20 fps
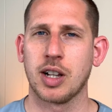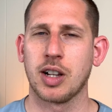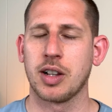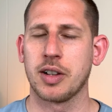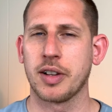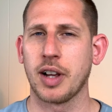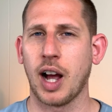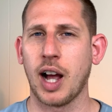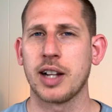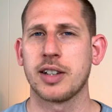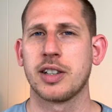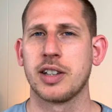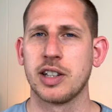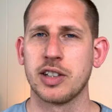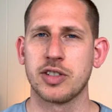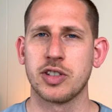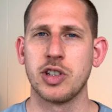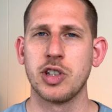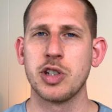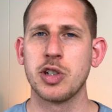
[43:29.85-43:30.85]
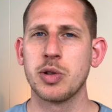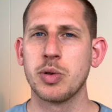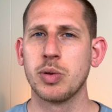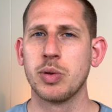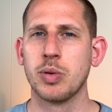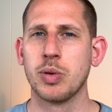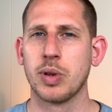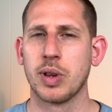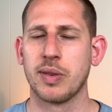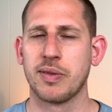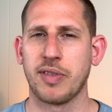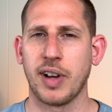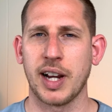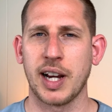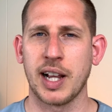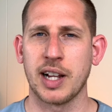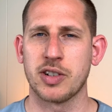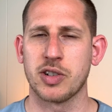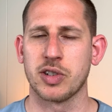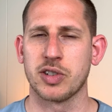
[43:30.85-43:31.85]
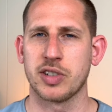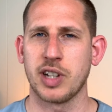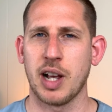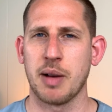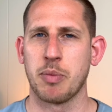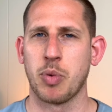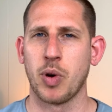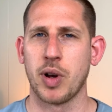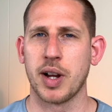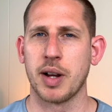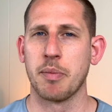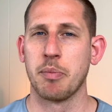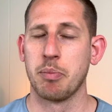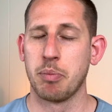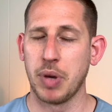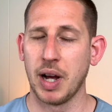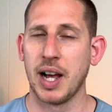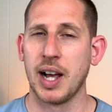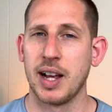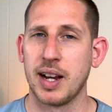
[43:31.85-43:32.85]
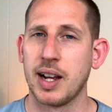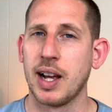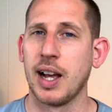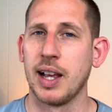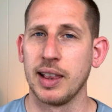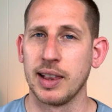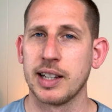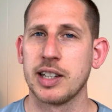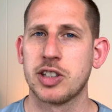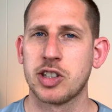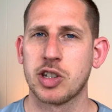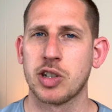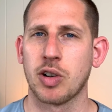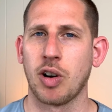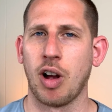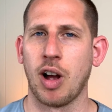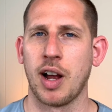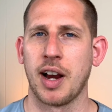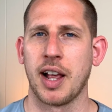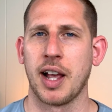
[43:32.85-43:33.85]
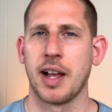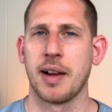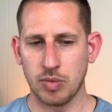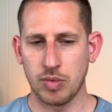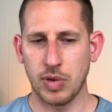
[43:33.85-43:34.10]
got to this new financial set point, but at least you're on it.